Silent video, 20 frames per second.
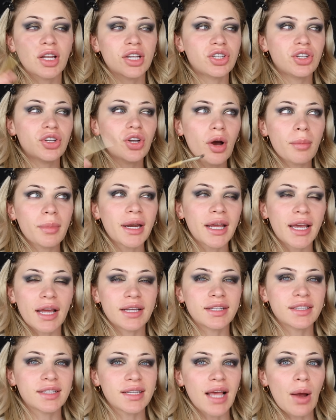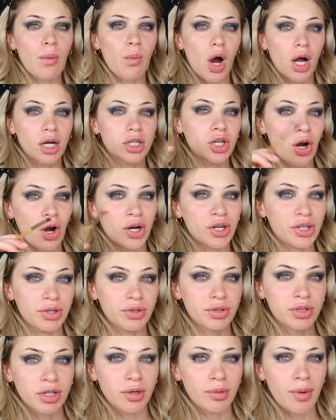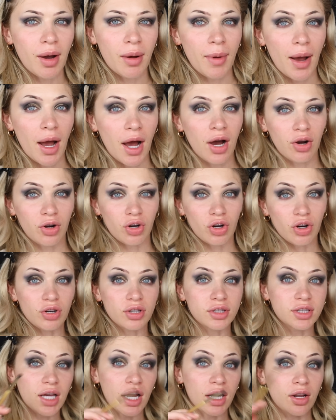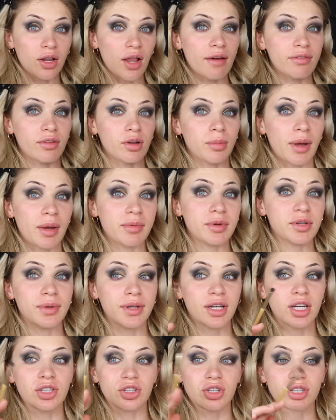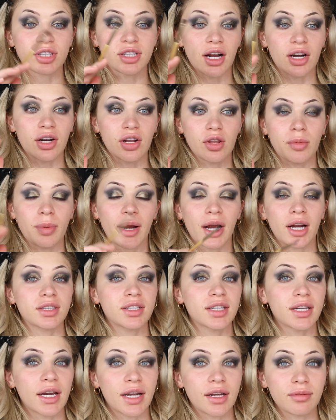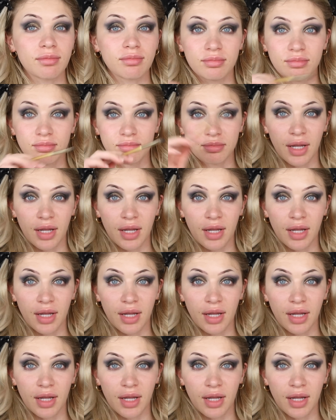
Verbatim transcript: Like, do you know how many cases I watch on YouTube about how girls unalive their babies because they're scared of their parents getting...